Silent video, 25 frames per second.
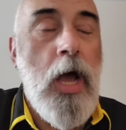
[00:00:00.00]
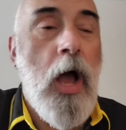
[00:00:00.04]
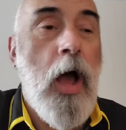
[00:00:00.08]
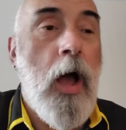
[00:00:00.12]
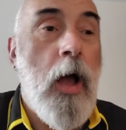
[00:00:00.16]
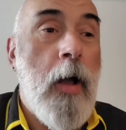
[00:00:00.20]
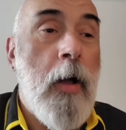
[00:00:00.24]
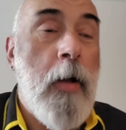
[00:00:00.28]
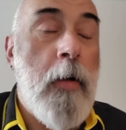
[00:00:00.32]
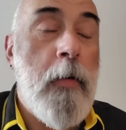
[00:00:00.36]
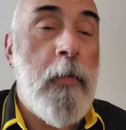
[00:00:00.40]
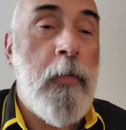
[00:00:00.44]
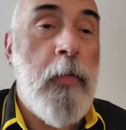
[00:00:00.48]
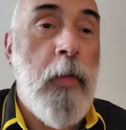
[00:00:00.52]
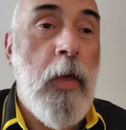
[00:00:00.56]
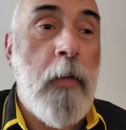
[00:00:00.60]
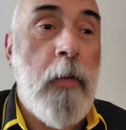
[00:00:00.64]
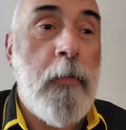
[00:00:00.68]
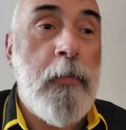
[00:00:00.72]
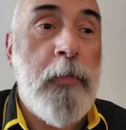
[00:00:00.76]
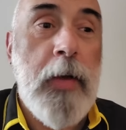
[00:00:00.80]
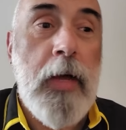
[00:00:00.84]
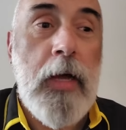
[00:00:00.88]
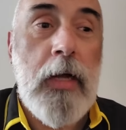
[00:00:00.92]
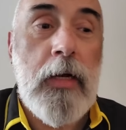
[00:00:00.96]

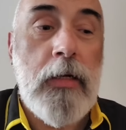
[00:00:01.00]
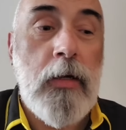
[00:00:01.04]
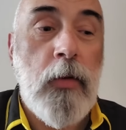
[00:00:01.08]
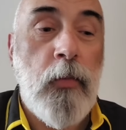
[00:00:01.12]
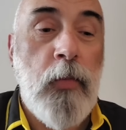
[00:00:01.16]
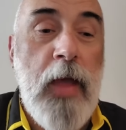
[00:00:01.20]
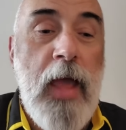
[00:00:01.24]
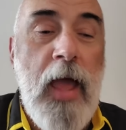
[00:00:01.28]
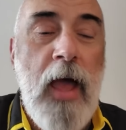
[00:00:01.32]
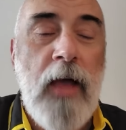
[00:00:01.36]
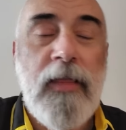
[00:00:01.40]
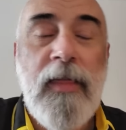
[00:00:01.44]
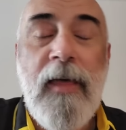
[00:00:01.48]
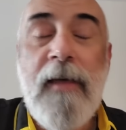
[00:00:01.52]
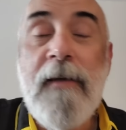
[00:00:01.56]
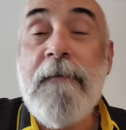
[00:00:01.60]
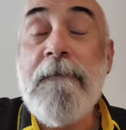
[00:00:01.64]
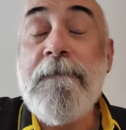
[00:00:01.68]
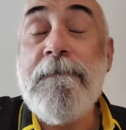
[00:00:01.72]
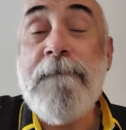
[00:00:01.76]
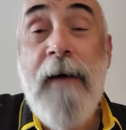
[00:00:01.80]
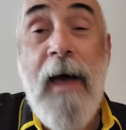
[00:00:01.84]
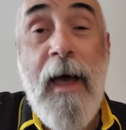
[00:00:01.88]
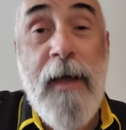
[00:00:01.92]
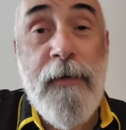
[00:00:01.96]
But we had like
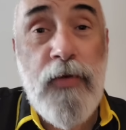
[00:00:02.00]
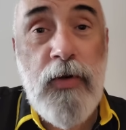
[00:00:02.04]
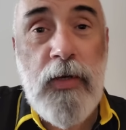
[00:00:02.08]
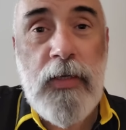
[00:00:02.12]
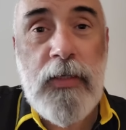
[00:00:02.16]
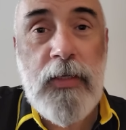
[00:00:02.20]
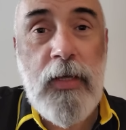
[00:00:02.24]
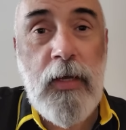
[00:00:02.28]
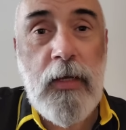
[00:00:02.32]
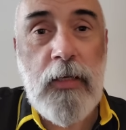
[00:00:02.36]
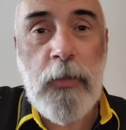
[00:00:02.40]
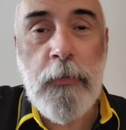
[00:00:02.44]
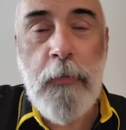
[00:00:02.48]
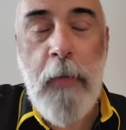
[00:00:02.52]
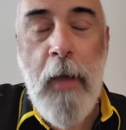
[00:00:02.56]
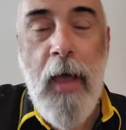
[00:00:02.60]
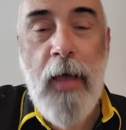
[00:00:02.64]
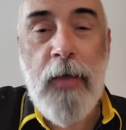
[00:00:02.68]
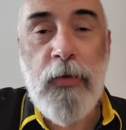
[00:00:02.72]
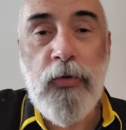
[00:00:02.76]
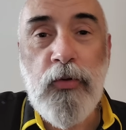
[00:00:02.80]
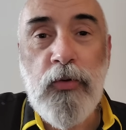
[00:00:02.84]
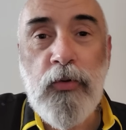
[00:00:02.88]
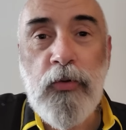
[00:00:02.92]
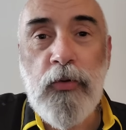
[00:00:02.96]
five or six
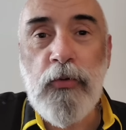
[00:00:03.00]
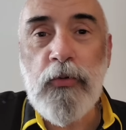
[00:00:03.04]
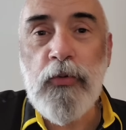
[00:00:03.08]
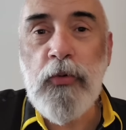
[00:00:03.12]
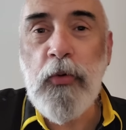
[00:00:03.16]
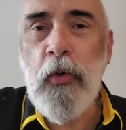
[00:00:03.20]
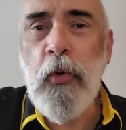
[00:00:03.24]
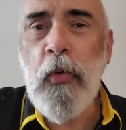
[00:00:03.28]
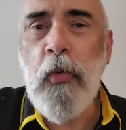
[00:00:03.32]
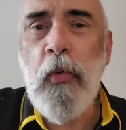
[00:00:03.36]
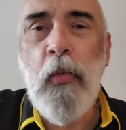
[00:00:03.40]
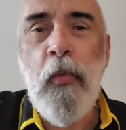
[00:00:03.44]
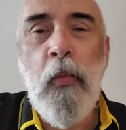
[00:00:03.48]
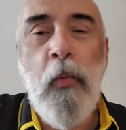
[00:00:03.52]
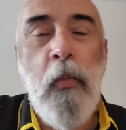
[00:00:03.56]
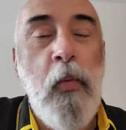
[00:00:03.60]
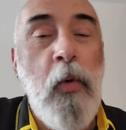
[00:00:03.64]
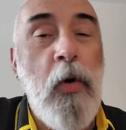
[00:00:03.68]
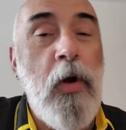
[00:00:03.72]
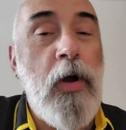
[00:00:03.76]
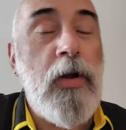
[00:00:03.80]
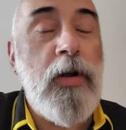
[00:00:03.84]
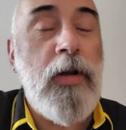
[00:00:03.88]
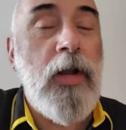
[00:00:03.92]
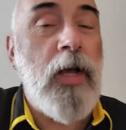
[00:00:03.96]
passengers who
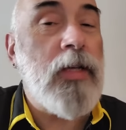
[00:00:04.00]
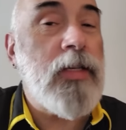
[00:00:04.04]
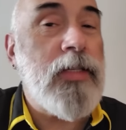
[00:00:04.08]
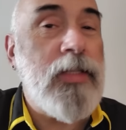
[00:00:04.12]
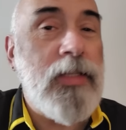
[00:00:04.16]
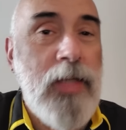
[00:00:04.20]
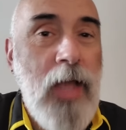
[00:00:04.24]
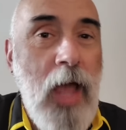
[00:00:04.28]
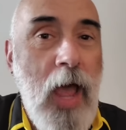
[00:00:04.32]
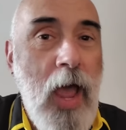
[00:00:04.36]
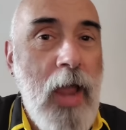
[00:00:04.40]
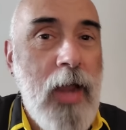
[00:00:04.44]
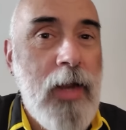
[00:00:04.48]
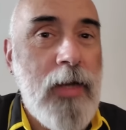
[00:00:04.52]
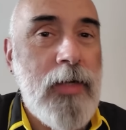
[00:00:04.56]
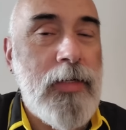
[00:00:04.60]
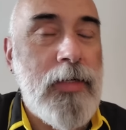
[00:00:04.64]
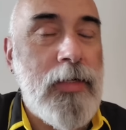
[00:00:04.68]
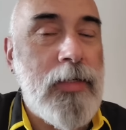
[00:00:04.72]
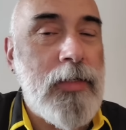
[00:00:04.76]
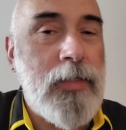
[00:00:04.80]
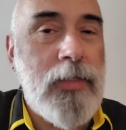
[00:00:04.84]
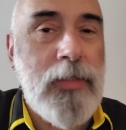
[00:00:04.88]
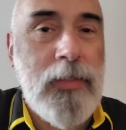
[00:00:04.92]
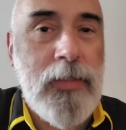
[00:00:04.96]
weren't
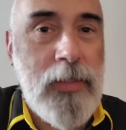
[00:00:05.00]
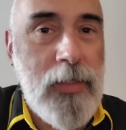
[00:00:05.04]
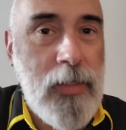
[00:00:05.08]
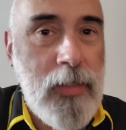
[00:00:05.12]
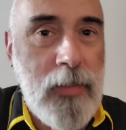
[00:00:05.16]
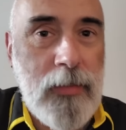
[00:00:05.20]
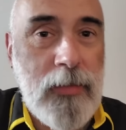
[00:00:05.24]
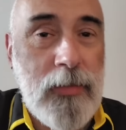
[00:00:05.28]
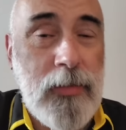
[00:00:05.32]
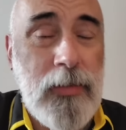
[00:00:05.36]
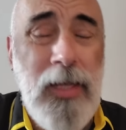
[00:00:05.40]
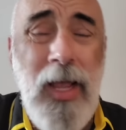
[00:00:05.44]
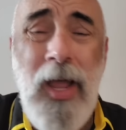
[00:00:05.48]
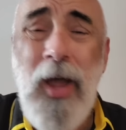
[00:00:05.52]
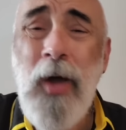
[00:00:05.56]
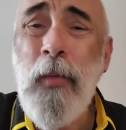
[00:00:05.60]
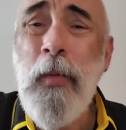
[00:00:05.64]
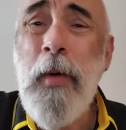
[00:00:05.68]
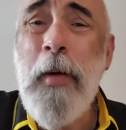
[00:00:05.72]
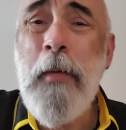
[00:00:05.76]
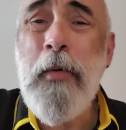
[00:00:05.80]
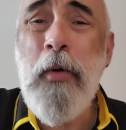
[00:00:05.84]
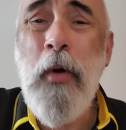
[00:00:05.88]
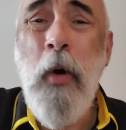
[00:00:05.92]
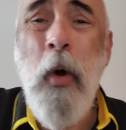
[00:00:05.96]
assigned seats.
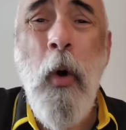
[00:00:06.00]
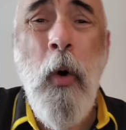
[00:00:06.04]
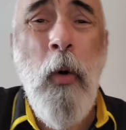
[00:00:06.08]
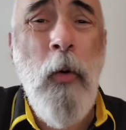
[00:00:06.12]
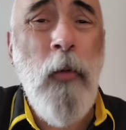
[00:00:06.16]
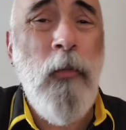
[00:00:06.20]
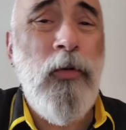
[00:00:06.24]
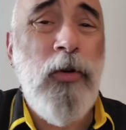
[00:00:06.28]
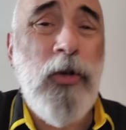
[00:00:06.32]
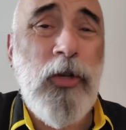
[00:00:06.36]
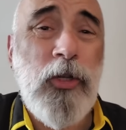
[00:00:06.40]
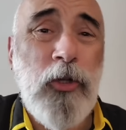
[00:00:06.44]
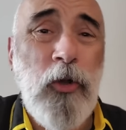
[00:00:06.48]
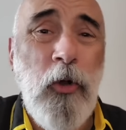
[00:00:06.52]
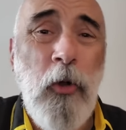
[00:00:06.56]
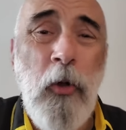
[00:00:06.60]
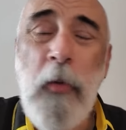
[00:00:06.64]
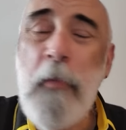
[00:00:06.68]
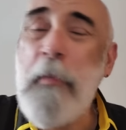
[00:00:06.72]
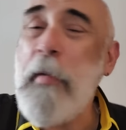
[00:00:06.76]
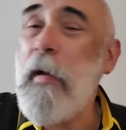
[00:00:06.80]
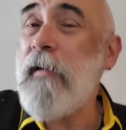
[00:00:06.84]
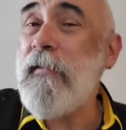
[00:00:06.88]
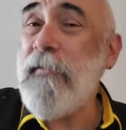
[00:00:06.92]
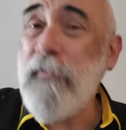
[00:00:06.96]
We were
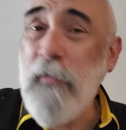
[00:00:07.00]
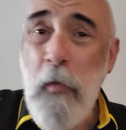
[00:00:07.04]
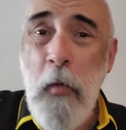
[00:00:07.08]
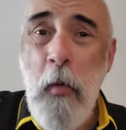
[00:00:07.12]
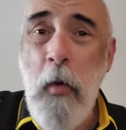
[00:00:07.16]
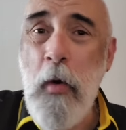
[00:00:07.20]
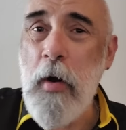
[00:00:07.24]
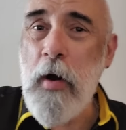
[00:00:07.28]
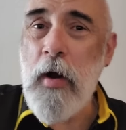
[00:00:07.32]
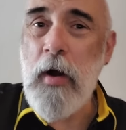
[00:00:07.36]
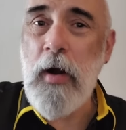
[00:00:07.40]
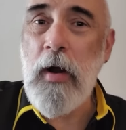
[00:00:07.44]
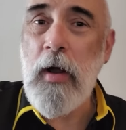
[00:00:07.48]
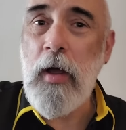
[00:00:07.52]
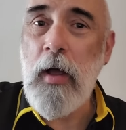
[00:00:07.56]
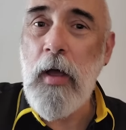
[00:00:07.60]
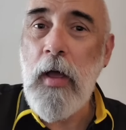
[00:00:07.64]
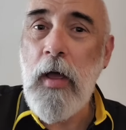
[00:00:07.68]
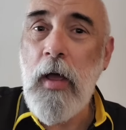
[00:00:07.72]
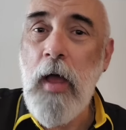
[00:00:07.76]
oversold by four.